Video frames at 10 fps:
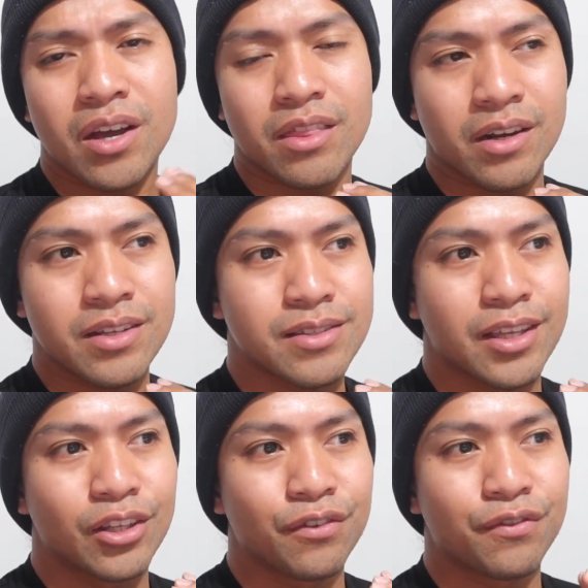other
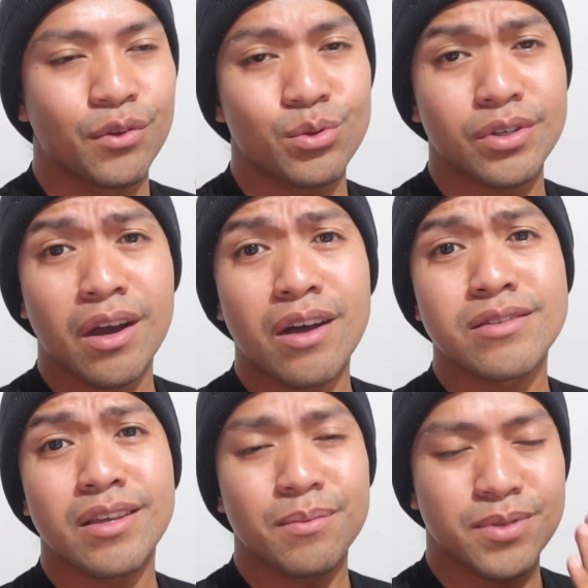instead of those
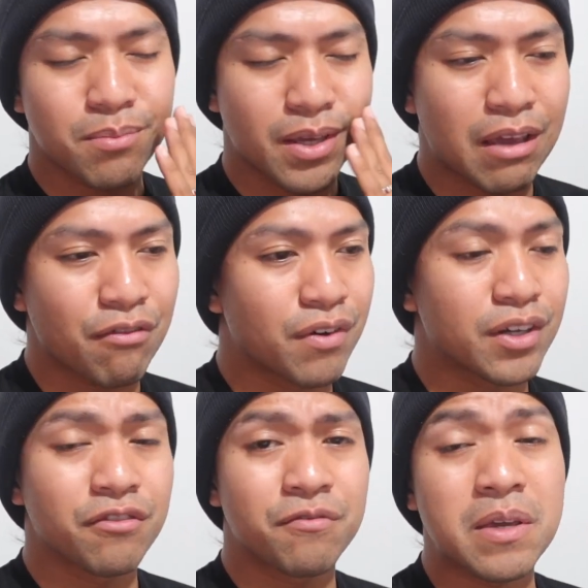gossips and making
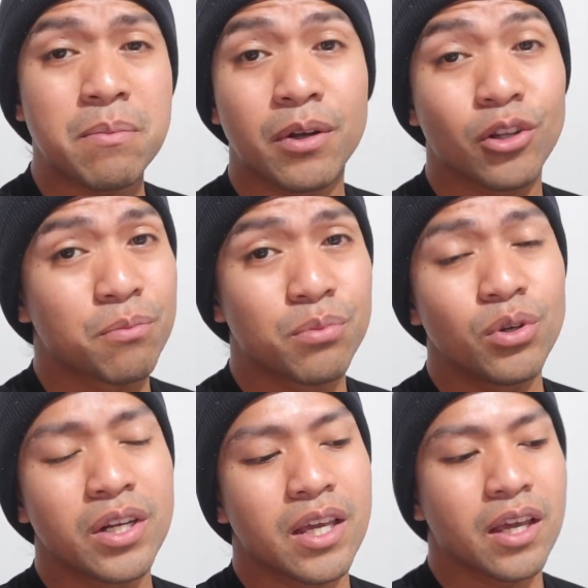fun of people or
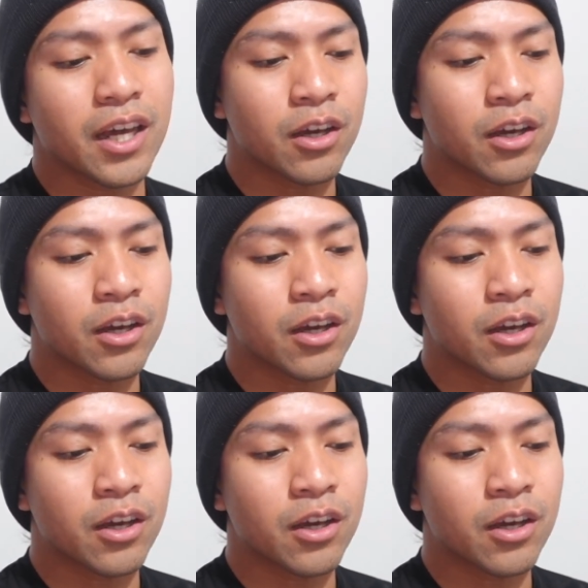bullying.